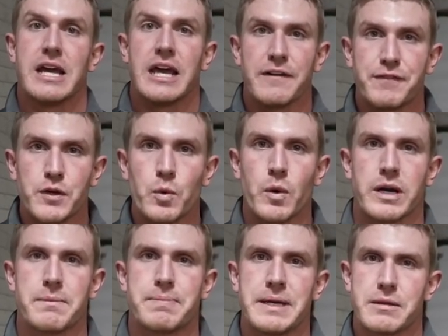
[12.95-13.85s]
if you
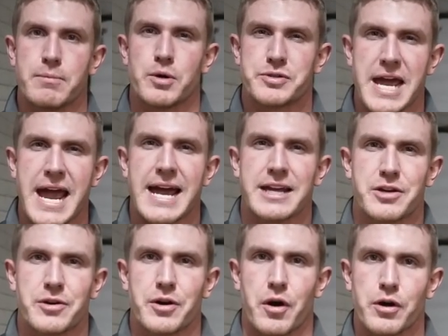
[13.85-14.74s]
want to be the most
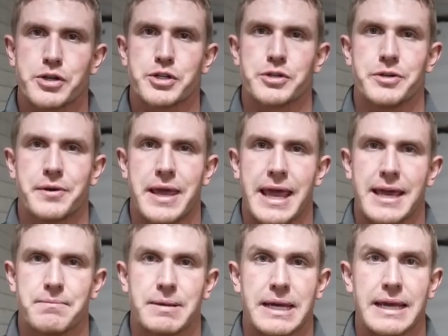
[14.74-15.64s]
accurate archer you
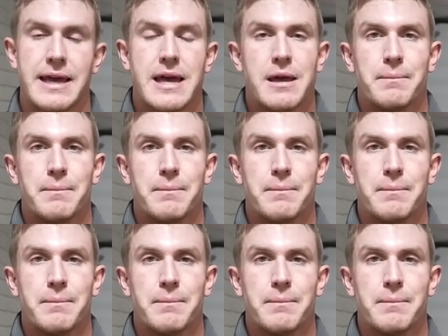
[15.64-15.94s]
can be.